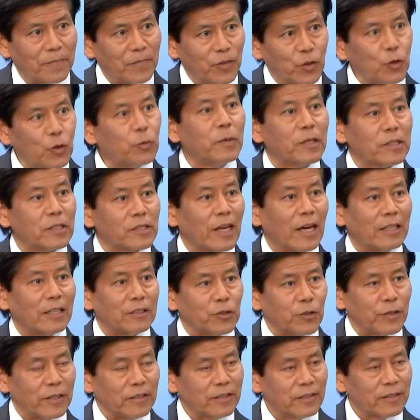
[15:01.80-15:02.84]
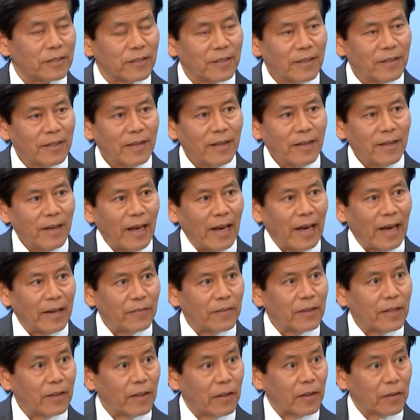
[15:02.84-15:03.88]
numerous countries,
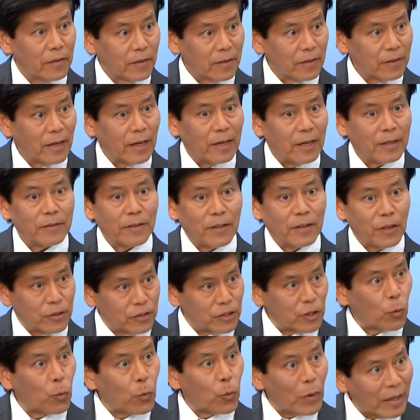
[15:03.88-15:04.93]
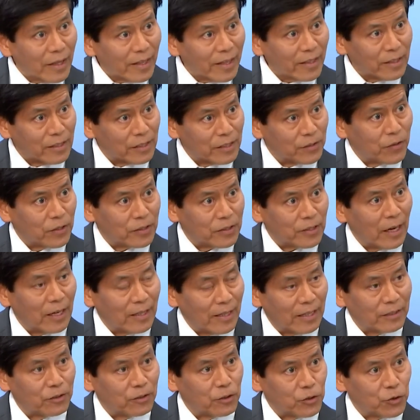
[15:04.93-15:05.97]
and there's a willingness for
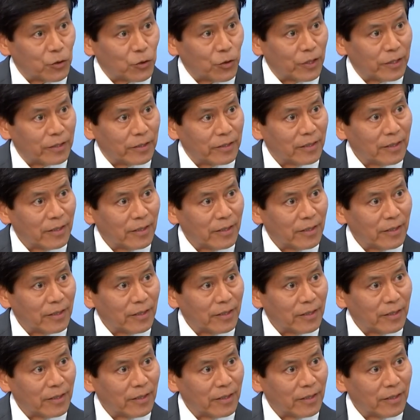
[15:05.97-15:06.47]
Thailand to join.